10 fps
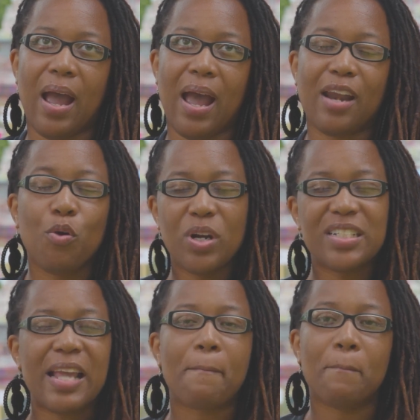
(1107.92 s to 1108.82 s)
I don't want to
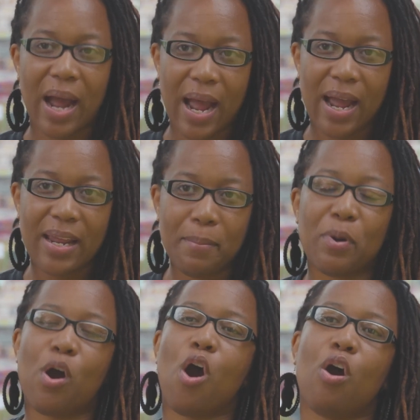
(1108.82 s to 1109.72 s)
say my,
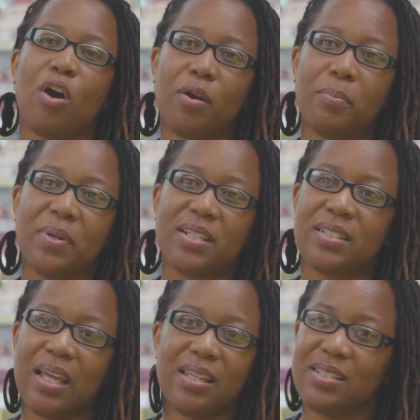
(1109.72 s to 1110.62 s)
but our,
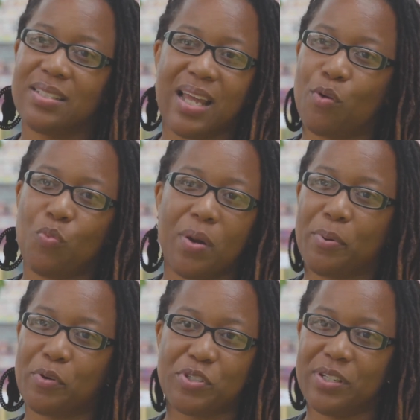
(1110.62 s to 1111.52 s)
because this is not a one
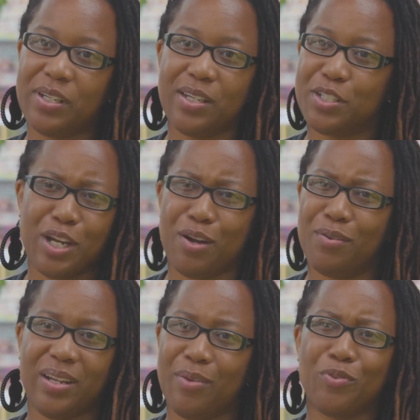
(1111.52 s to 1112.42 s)
person show.
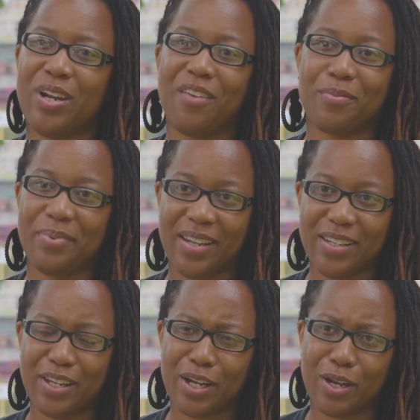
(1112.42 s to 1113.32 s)
It will never be,
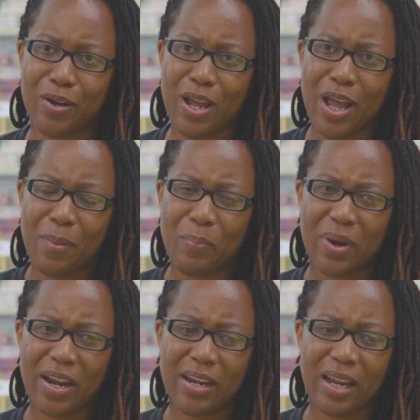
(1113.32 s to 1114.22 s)
you know.
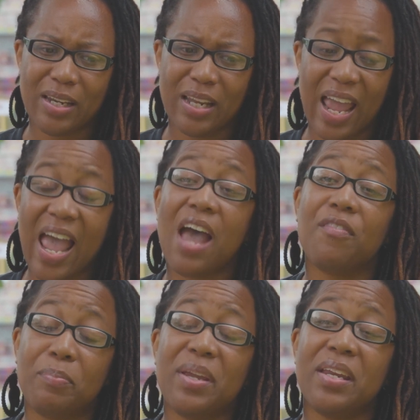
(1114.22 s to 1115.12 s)
But
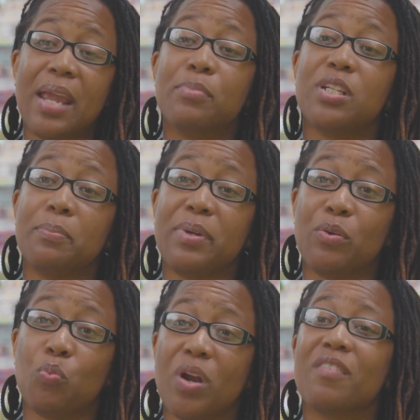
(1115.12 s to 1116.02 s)
have, being able to be
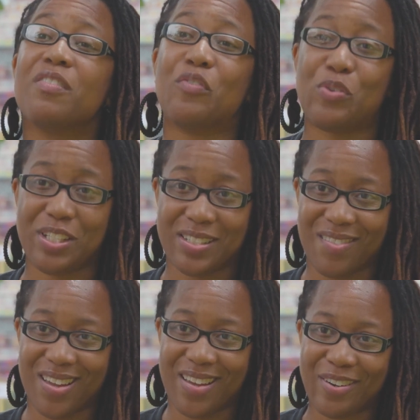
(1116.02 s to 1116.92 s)
one of the voices of
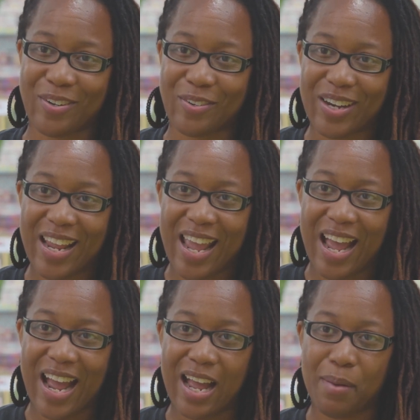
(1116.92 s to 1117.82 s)
the unheard,
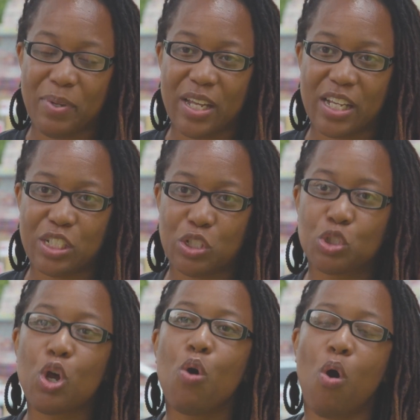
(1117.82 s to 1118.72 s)
uh, because
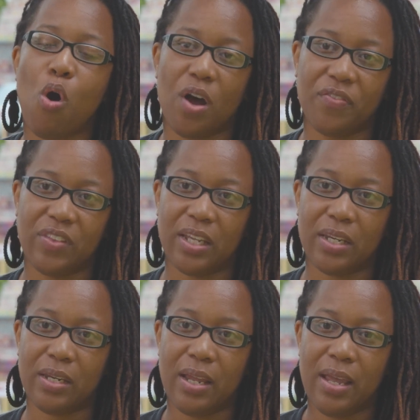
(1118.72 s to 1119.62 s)
so
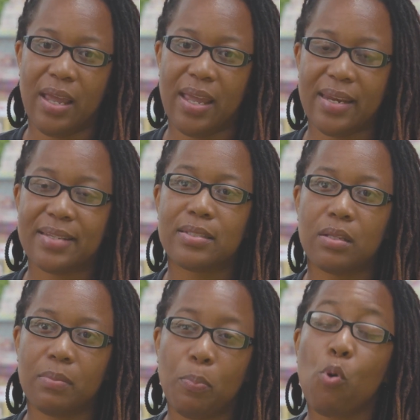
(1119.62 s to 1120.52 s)
often it is
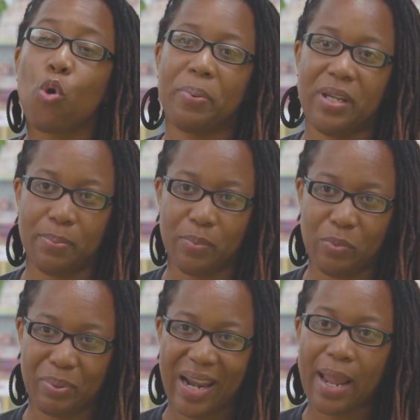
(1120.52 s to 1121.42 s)
the poor people,
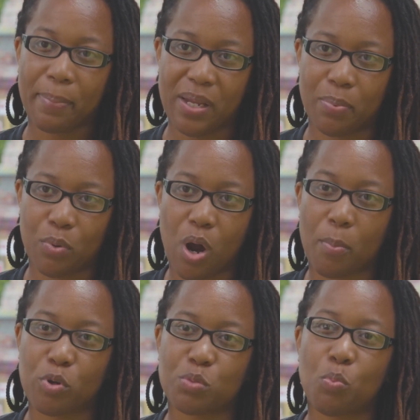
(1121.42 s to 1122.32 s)
black people, our
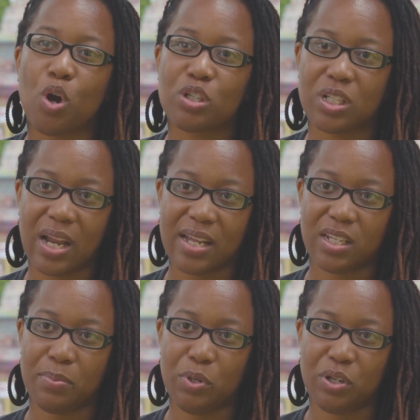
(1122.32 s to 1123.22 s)
most marginalized
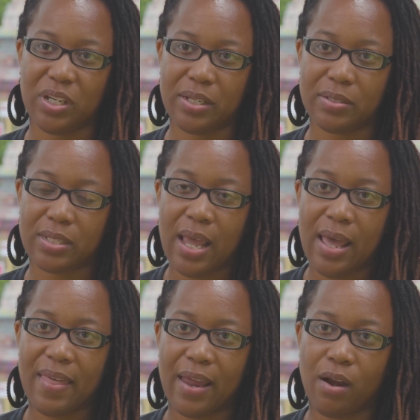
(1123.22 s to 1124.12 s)
communities
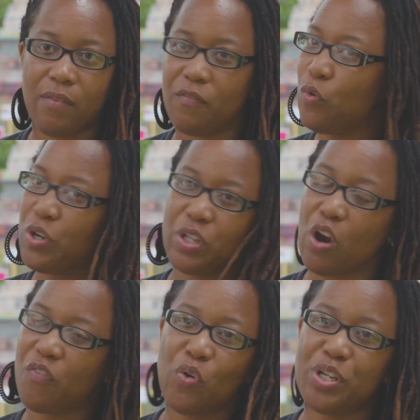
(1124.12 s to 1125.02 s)
that vo-
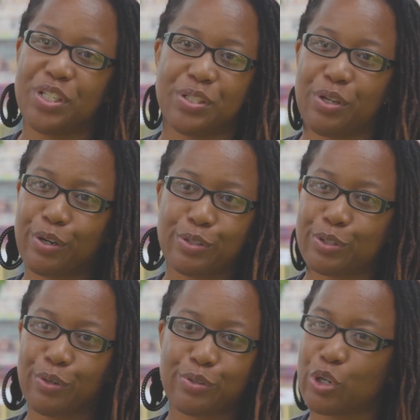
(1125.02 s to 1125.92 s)
our voices, our
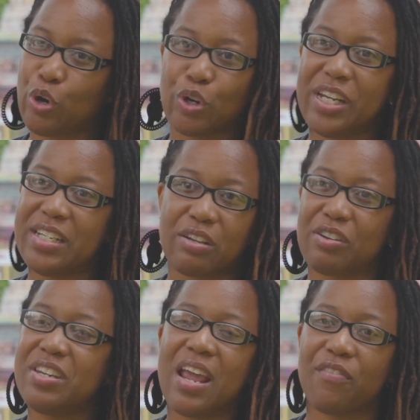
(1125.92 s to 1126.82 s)
concerns, and our needs are
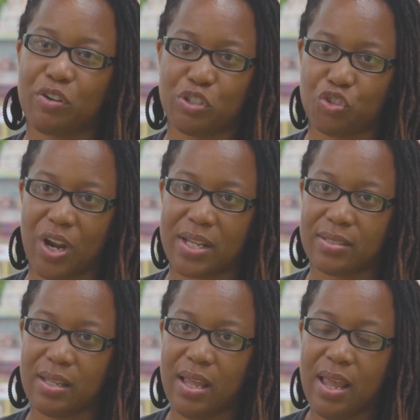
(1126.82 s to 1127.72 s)
never
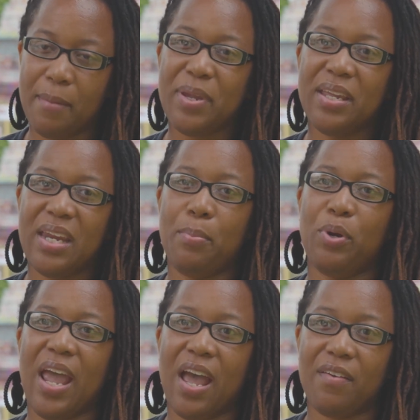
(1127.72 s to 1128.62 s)
addressed being able
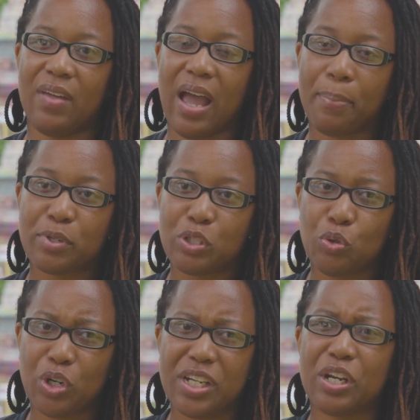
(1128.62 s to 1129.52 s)
to have the
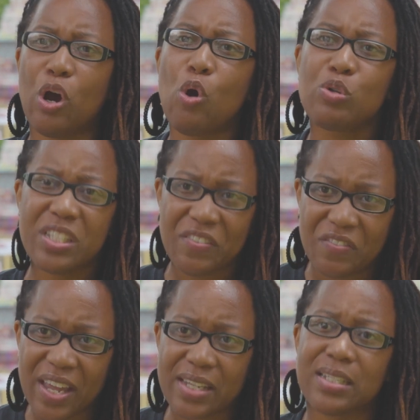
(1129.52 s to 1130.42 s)
opportunity to host
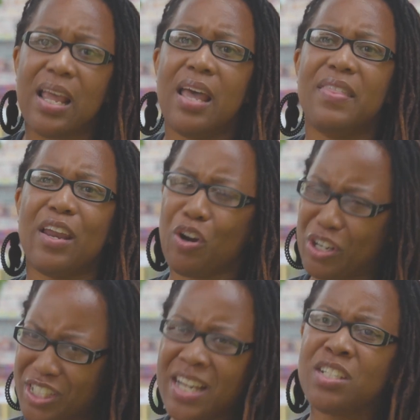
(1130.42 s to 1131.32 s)
events that are
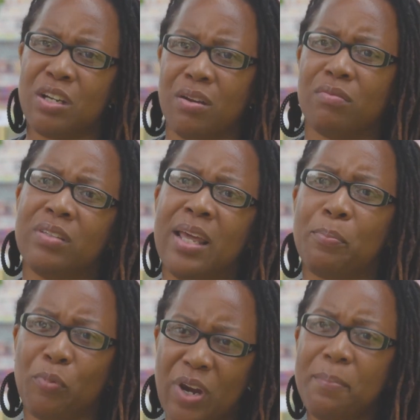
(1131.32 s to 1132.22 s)
intentional, that
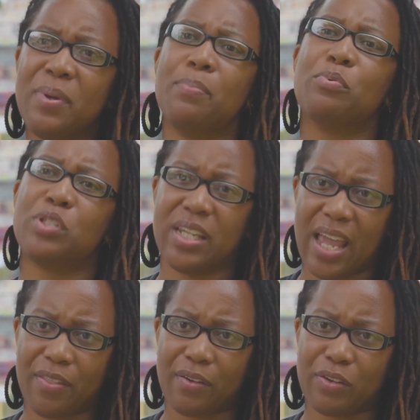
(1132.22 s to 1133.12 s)
bring people
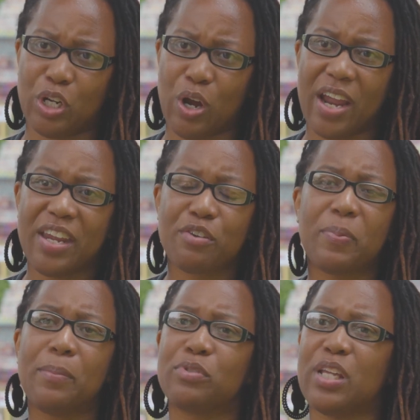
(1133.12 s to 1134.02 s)
together. You know, I hear
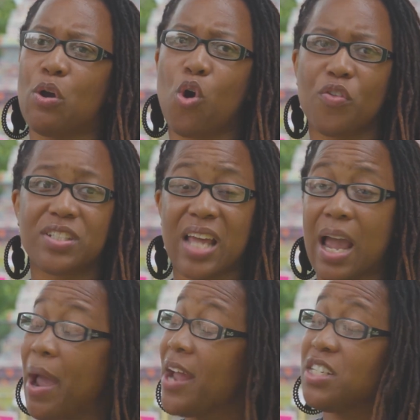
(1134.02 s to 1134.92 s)
people say all the
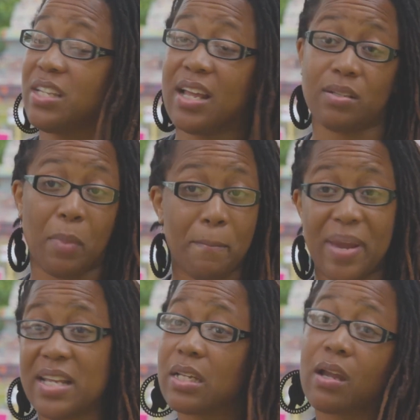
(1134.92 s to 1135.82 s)
time, I just had some
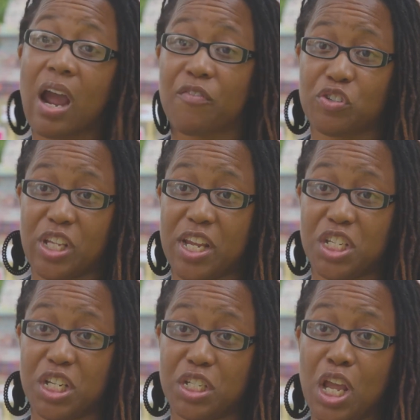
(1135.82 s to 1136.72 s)
amazing
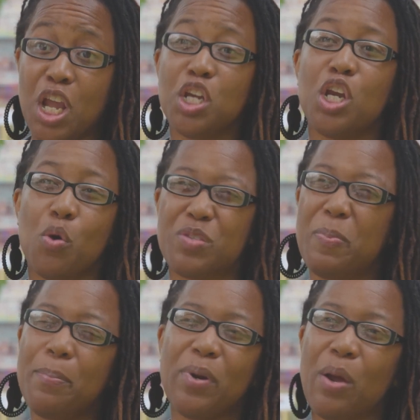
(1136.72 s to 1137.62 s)
conversations, you know, with
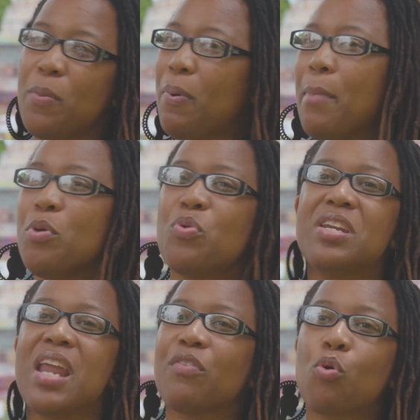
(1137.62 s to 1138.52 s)
people that we probably would
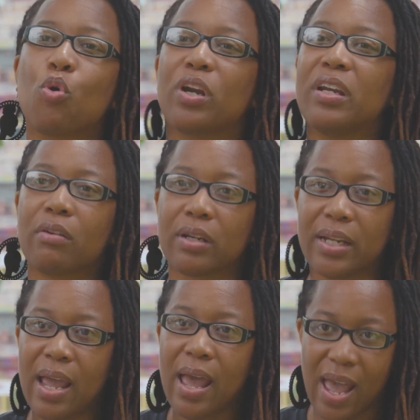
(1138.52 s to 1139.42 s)
never ordinarily
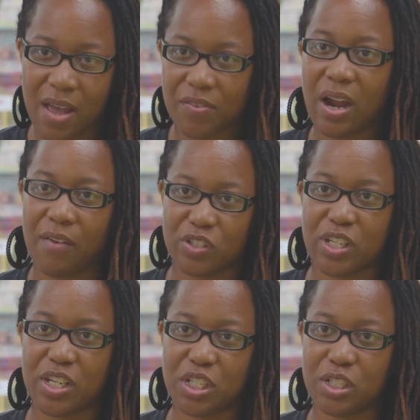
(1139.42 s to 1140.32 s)
have
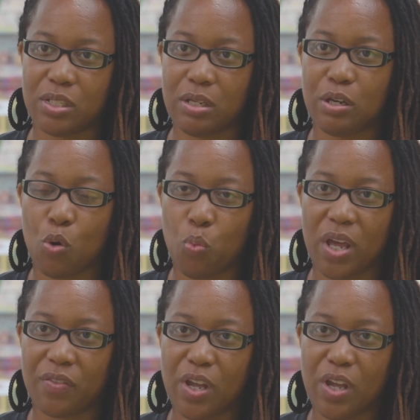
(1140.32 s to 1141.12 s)
conversations, you know, with.